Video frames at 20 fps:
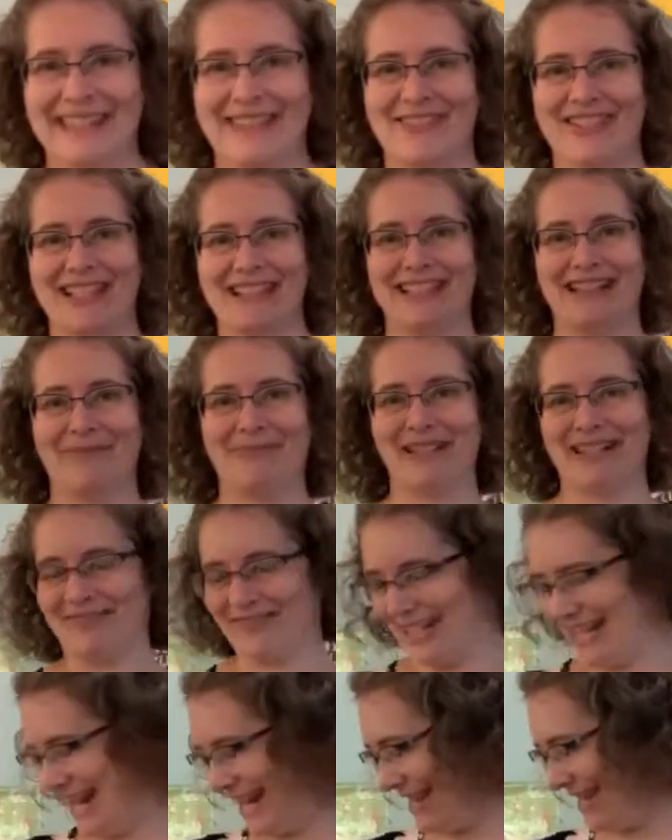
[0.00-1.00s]
gives a little bit
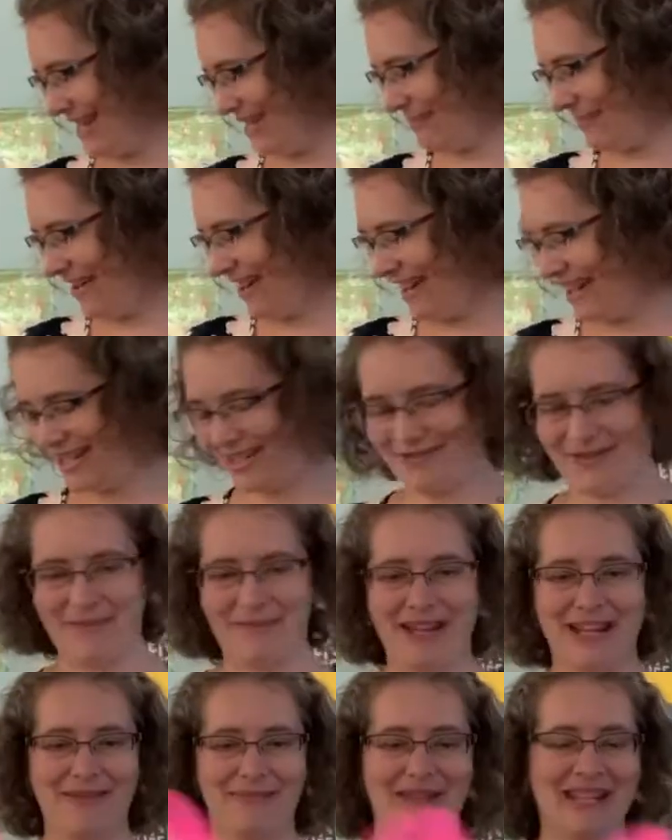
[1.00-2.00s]
of a nice surprise for
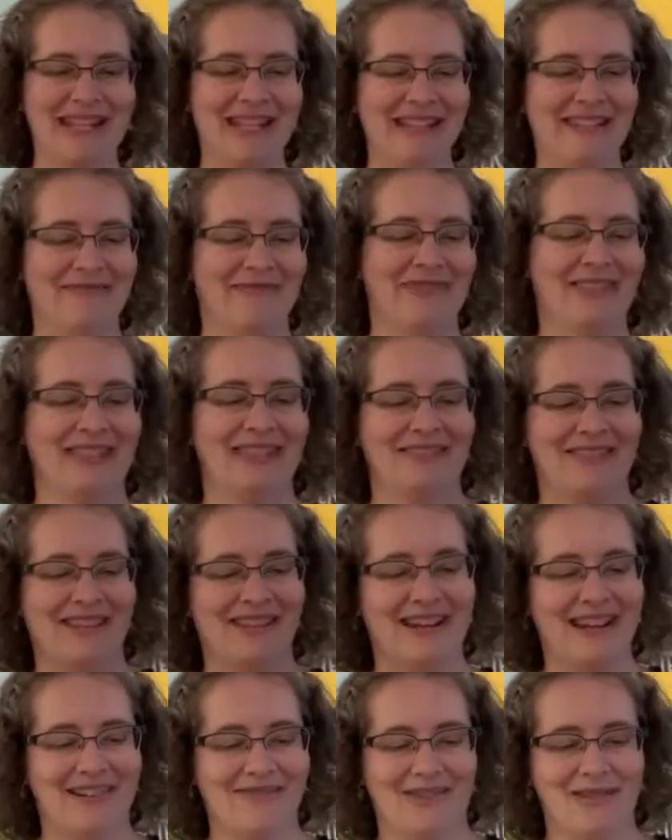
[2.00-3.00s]
baby.
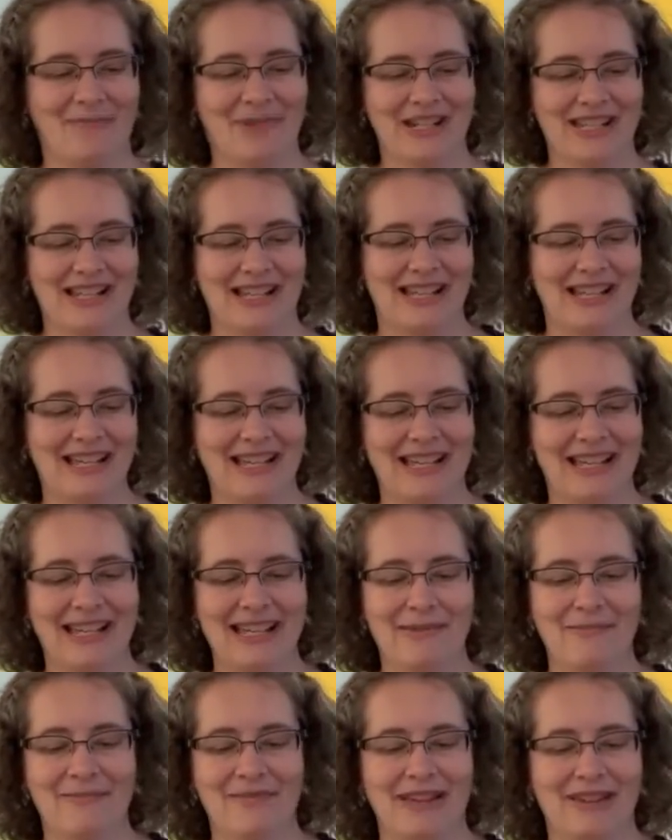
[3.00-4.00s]
Try it one more
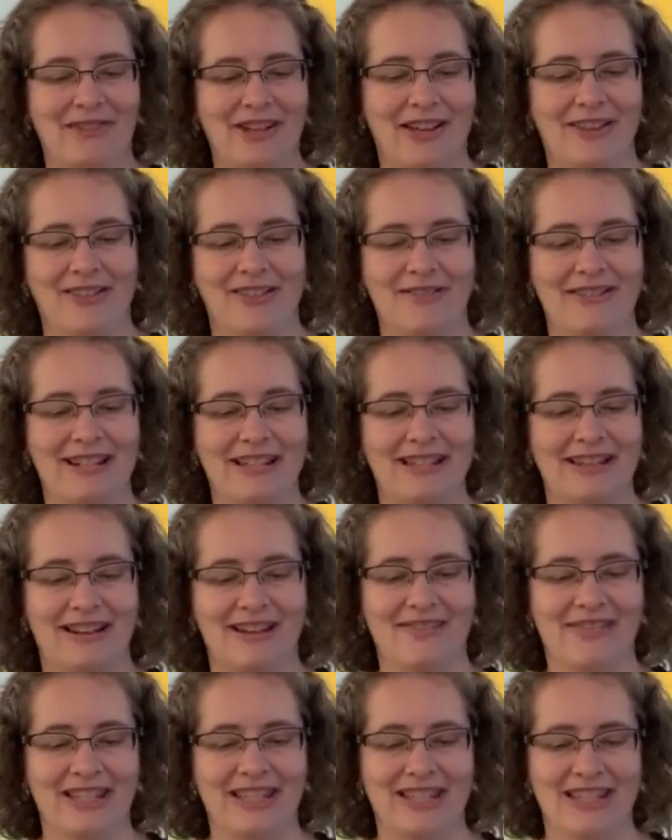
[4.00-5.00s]
time. I've got 3
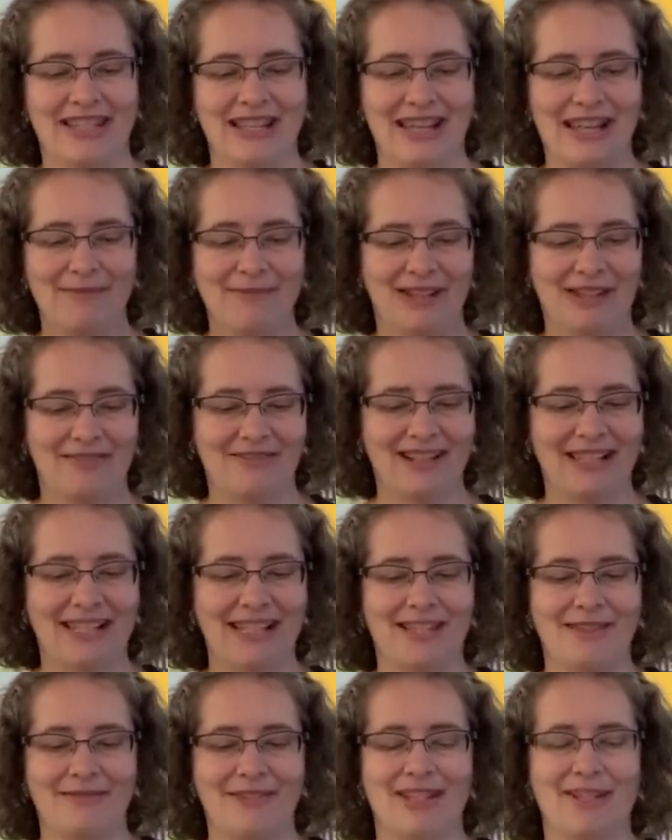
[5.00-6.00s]
scarves this time. I'm gonna really
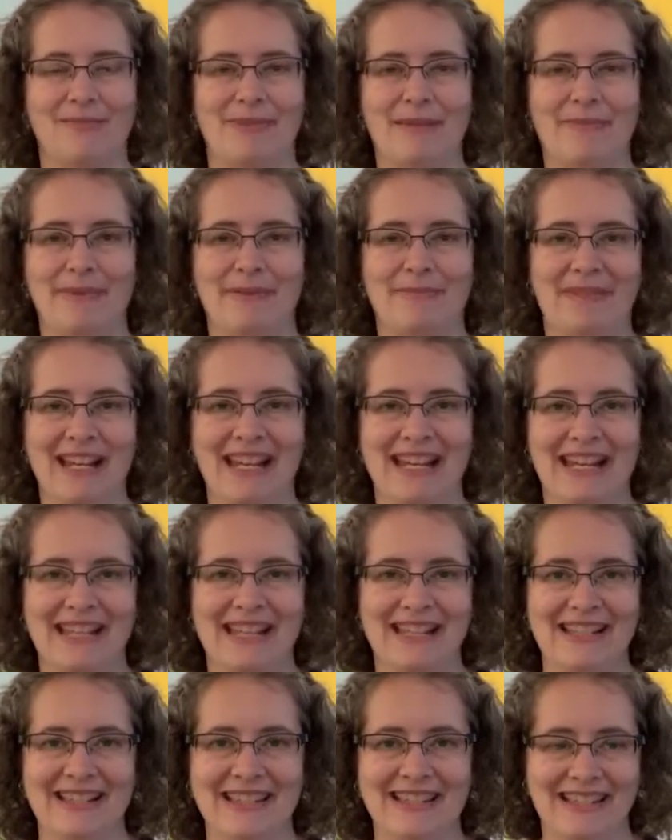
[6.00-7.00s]
squish them up in my
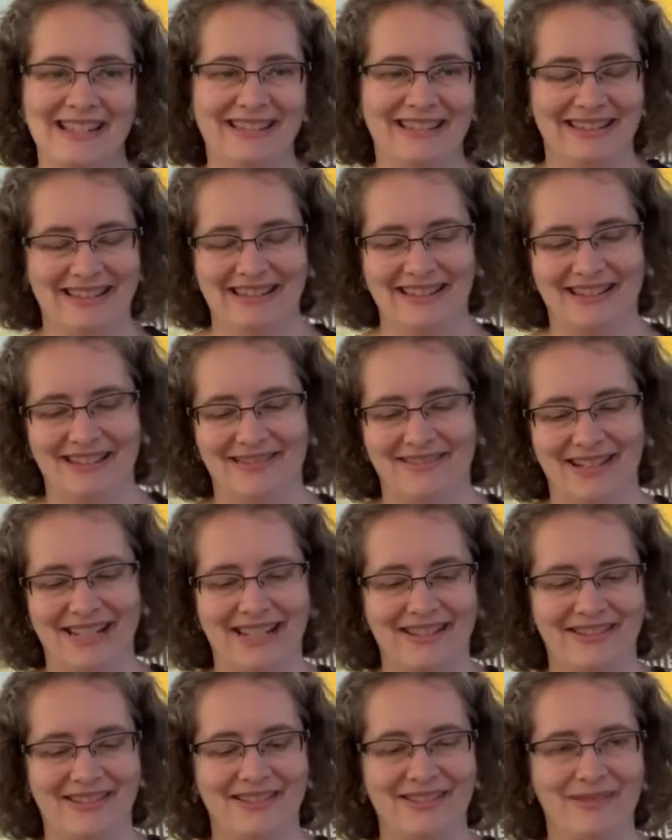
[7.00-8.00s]
hands. There we
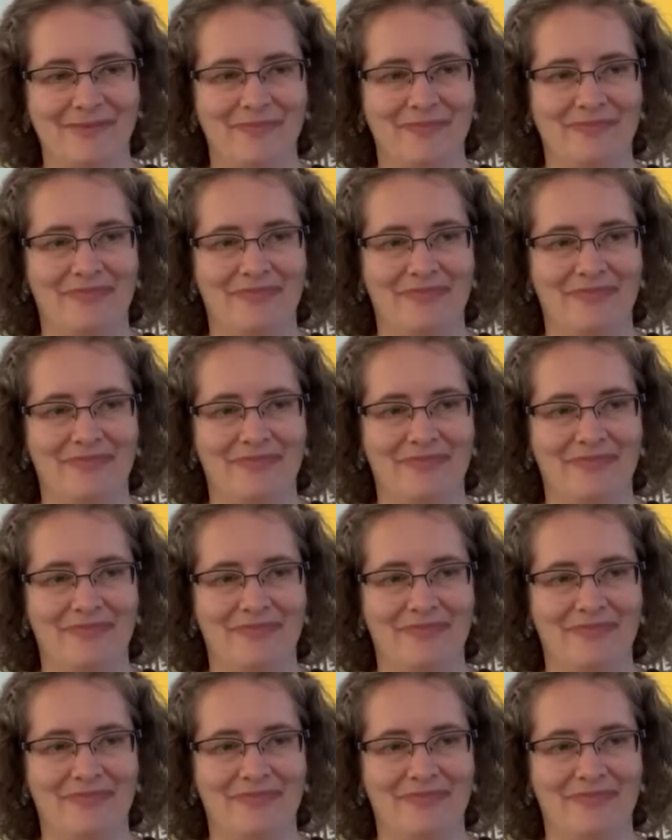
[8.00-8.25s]
go.